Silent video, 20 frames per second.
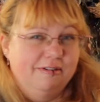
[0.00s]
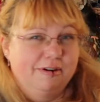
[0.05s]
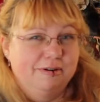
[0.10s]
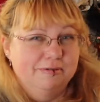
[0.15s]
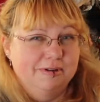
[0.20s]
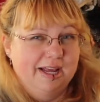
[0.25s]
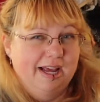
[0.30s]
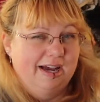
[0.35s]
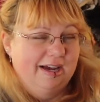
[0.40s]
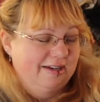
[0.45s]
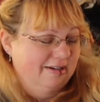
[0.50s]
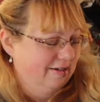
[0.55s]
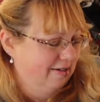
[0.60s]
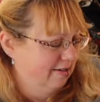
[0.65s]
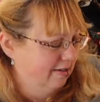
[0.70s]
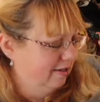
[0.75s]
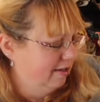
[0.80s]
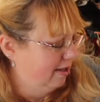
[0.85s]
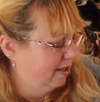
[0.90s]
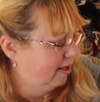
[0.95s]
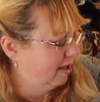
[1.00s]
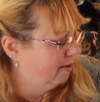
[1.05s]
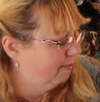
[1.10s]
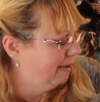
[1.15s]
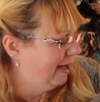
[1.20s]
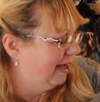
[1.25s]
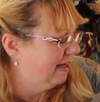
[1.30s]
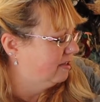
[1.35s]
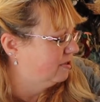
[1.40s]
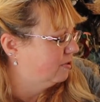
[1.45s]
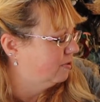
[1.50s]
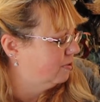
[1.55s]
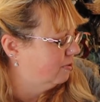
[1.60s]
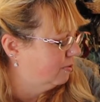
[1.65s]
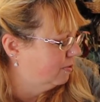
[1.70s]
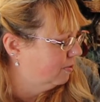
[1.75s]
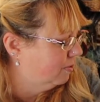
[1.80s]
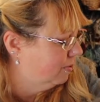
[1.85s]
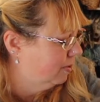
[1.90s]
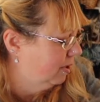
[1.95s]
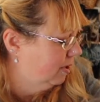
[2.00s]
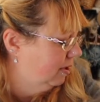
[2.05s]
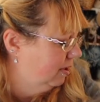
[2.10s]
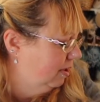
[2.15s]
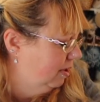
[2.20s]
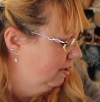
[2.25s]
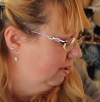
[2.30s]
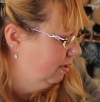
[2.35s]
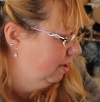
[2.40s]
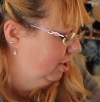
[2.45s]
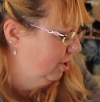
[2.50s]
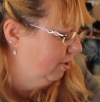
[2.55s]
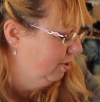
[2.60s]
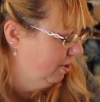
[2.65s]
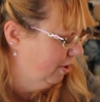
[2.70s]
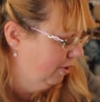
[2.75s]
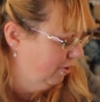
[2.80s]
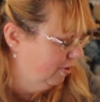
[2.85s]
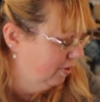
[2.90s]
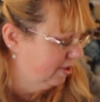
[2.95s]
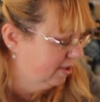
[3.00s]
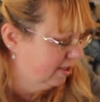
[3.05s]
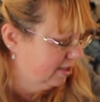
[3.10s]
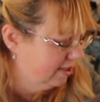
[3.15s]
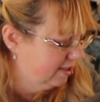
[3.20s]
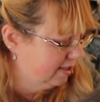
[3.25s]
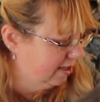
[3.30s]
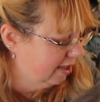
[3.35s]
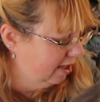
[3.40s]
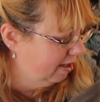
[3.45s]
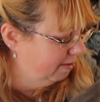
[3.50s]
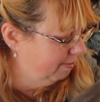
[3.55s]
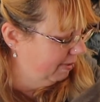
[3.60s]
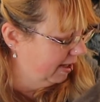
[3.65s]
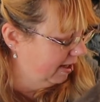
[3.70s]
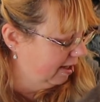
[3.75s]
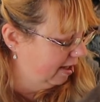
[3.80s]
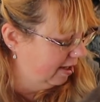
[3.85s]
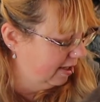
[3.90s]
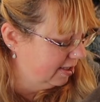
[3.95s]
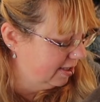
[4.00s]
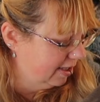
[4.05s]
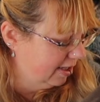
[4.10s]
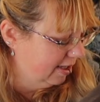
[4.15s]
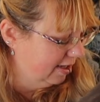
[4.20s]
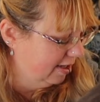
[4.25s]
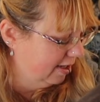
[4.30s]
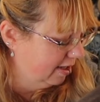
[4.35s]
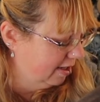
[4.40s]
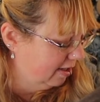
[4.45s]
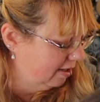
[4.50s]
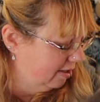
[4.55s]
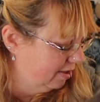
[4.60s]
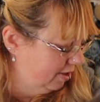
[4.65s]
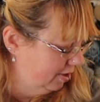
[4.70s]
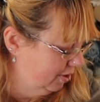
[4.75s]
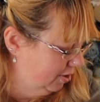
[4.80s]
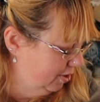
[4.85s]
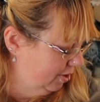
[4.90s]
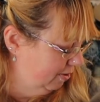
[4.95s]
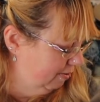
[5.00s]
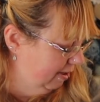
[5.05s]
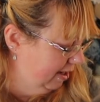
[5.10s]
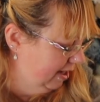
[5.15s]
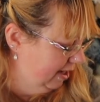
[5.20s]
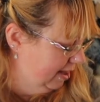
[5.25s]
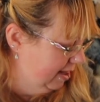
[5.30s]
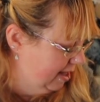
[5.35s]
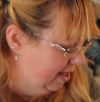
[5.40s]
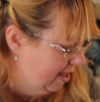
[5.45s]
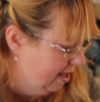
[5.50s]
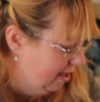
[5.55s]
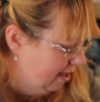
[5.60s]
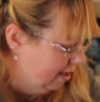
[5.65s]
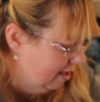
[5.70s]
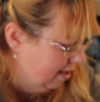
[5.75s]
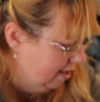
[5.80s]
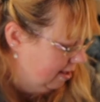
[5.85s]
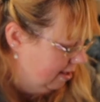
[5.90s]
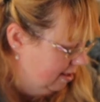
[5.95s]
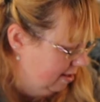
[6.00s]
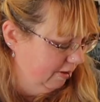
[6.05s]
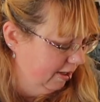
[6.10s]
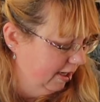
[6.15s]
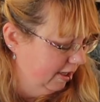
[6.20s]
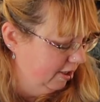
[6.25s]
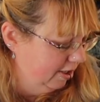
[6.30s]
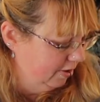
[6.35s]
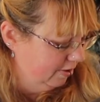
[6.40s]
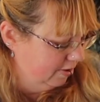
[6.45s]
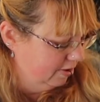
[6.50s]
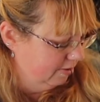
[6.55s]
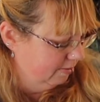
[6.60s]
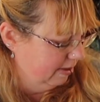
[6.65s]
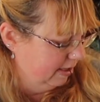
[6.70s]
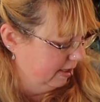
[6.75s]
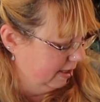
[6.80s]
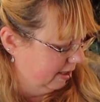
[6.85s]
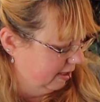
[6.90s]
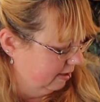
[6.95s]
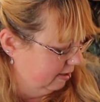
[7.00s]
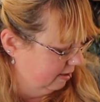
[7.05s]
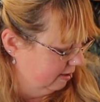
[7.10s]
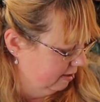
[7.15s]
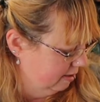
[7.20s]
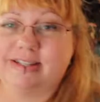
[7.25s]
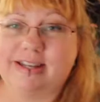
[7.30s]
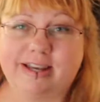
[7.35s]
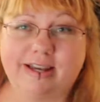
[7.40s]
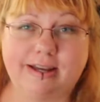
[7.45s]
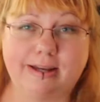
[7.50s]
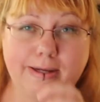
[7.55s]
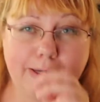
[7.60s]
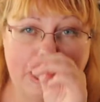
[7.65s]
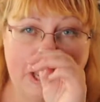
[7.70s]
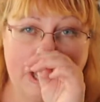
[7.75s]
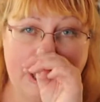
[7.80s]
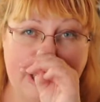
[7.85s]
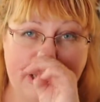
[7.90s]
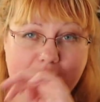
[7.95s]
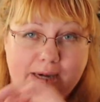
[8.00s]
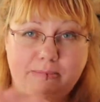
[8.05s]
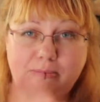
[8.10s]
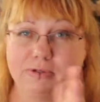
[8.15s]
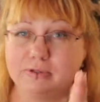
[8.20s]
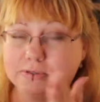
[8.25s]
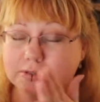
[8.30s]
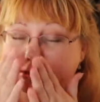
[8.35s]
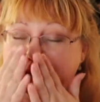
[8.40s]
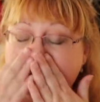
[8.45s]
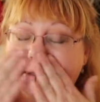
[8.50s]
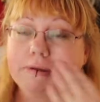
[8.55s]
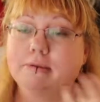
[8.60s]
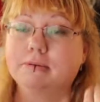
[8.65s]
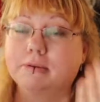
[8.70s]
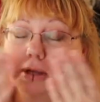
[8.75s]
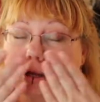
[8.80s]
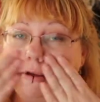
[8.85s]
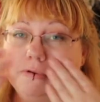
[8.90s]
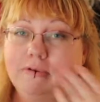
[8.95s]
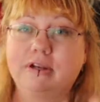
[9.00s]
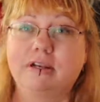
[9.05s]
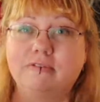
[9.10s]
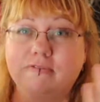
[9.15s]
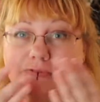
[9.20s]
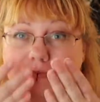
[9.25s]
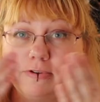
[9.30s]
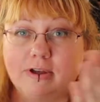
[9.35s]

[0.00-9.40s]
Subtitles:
our old cat, doesn't like him at all. Your claws are stuck in my cardigan. I can't do anything. Who let you do it then? Dear animals, now I'm covered in